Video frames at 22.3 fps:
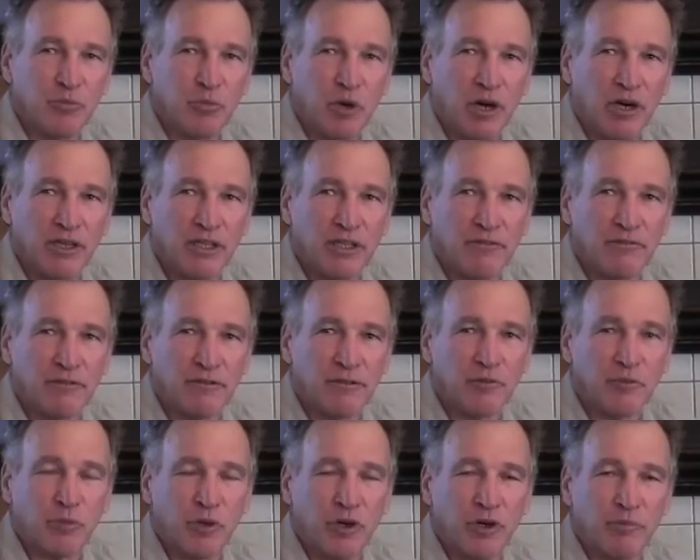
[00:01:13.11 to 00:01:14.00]
partly for
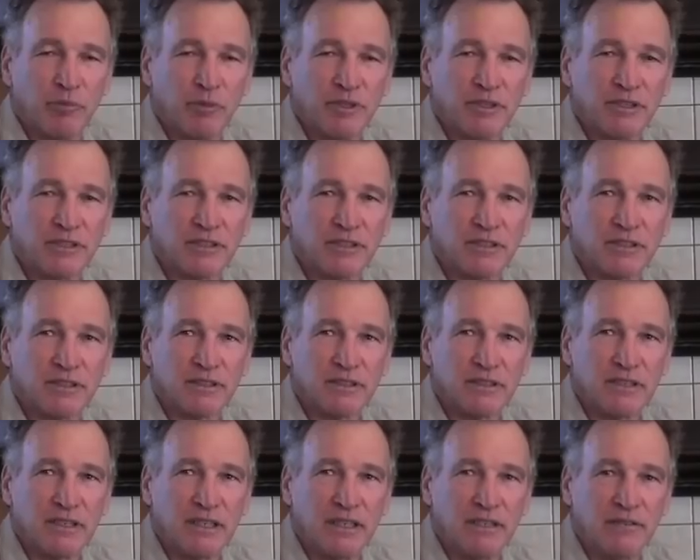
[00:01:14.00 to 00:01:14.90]
the purpose
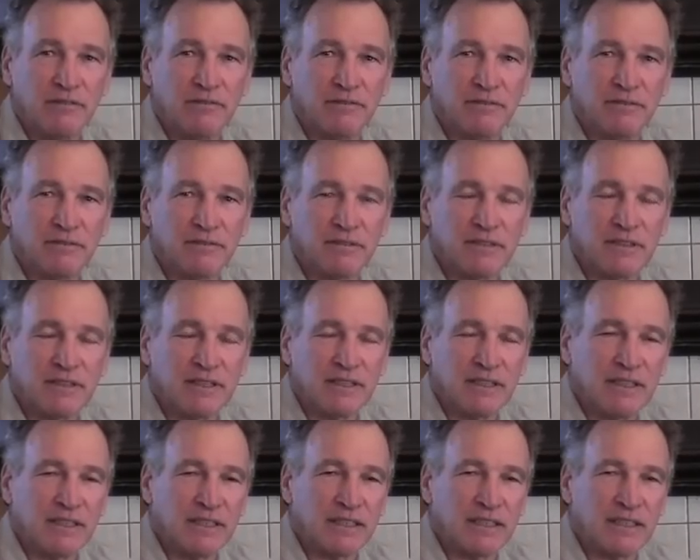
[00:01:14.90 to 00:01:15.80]
of
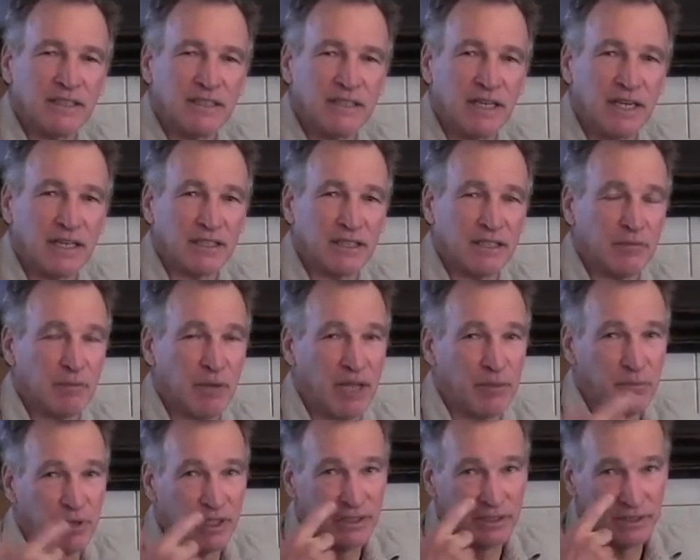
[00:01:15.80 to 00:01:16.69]
conducting
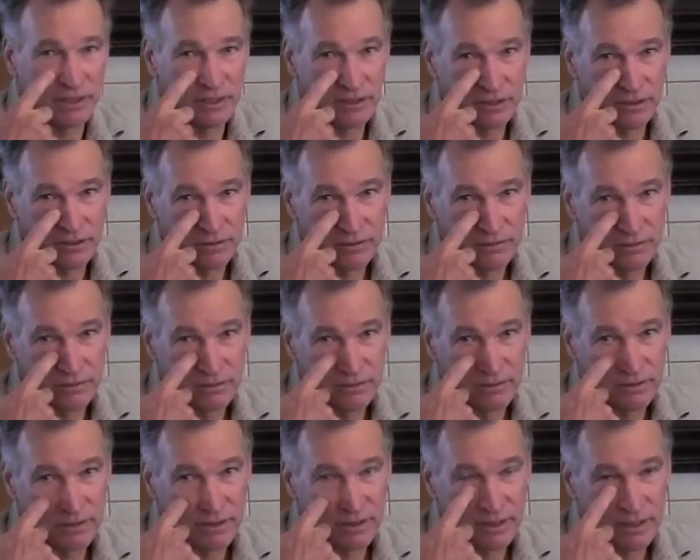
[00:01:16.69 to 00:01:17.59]
my business,
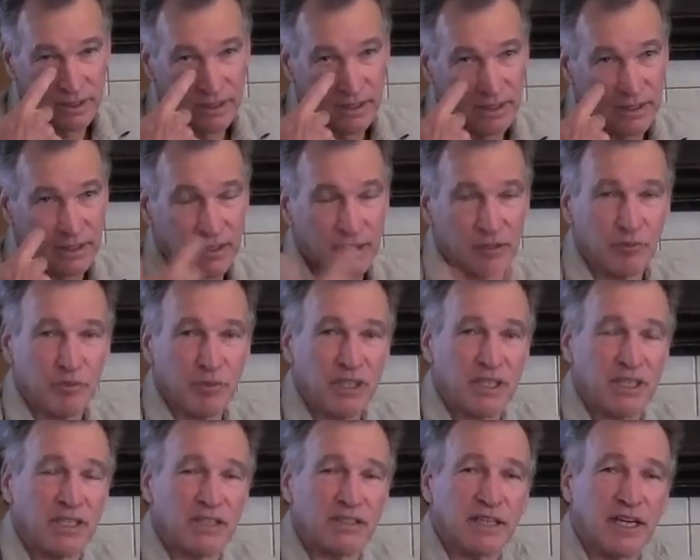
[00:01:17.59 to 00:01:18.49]

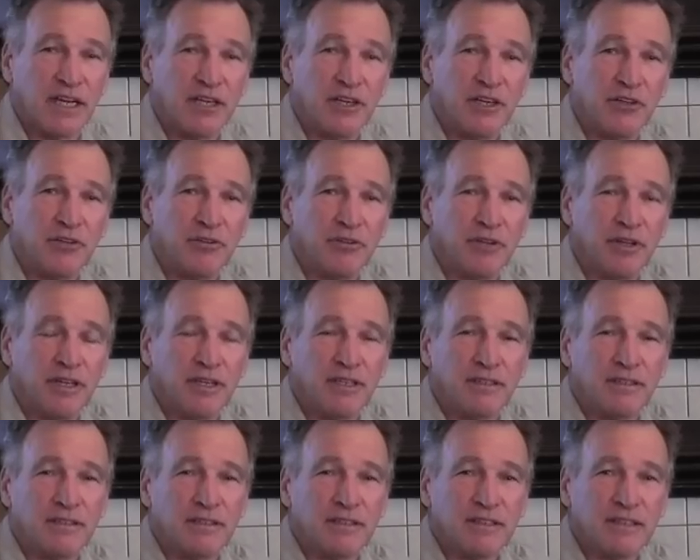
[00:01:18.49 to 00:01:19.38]
because I knew
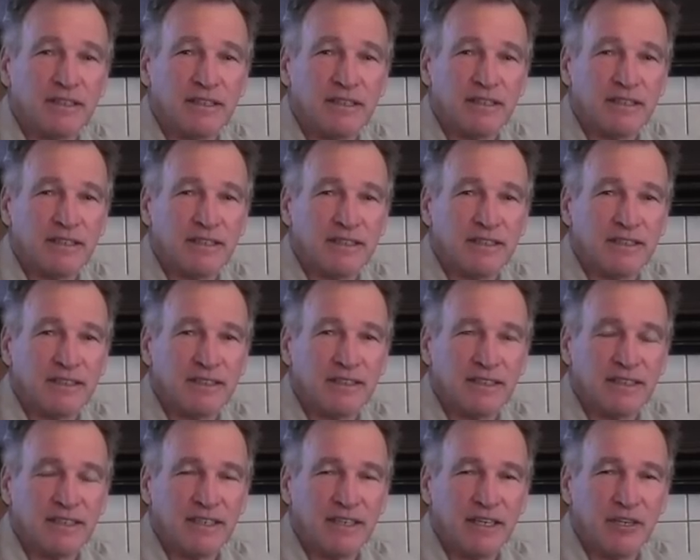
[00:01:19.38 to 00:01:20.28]
that
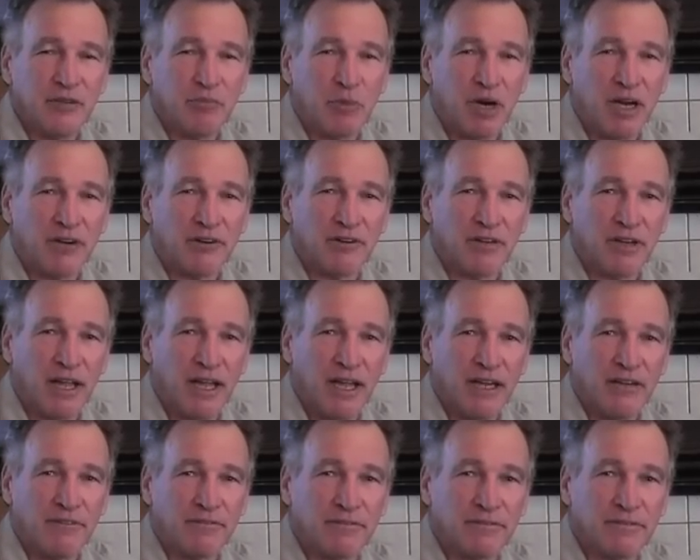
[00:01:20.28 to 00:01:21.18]
in modern
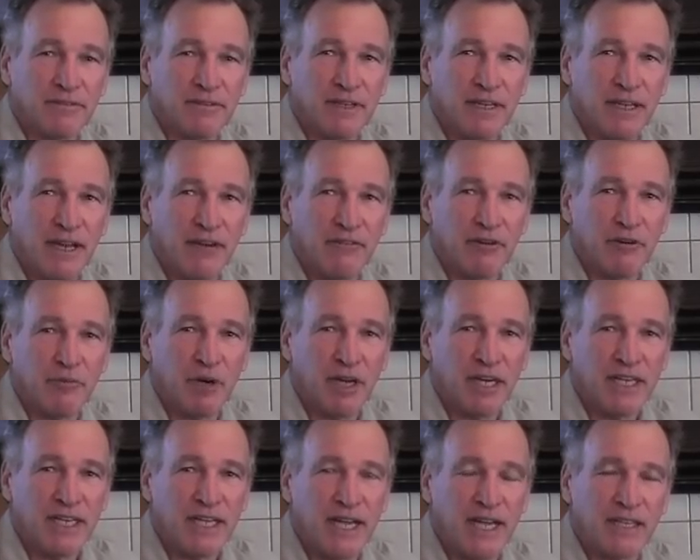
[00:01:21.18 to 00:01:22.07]
life,
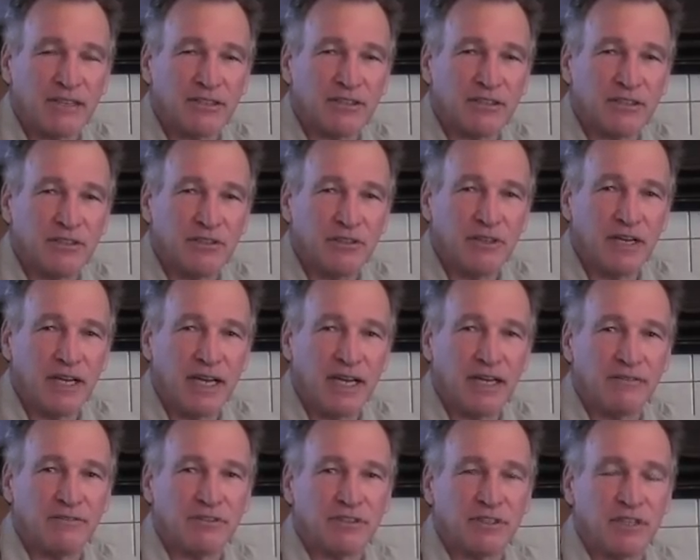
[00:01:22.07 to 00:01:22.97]
everybody has to
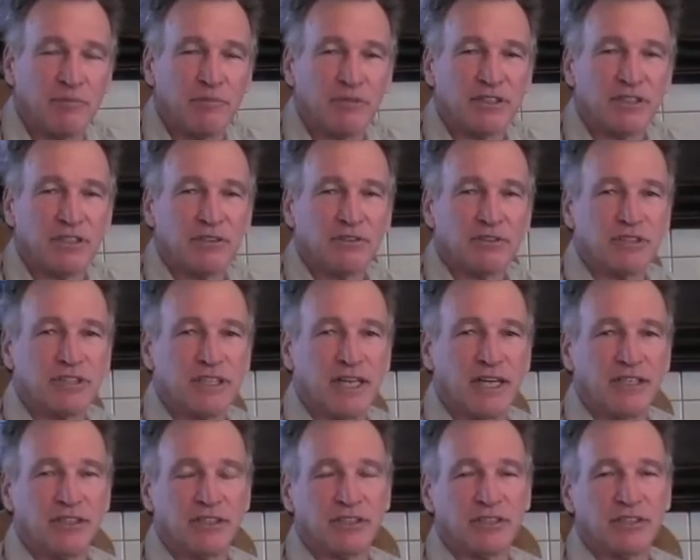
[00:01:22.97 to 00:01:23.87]
have some
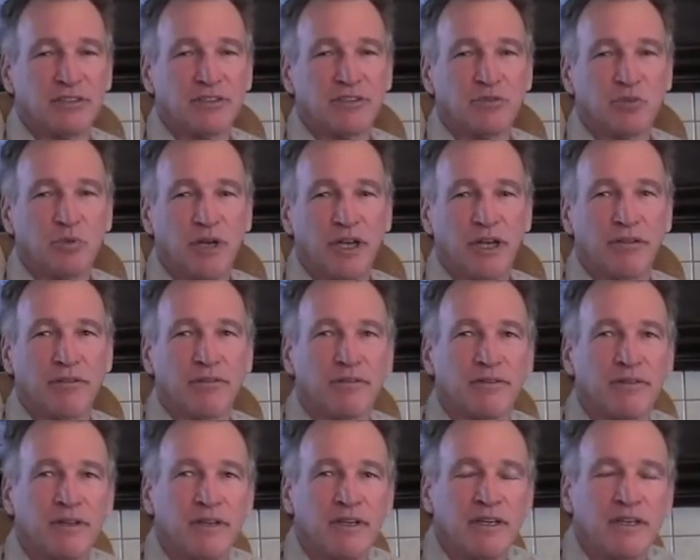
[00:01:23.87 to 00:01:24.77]
associations with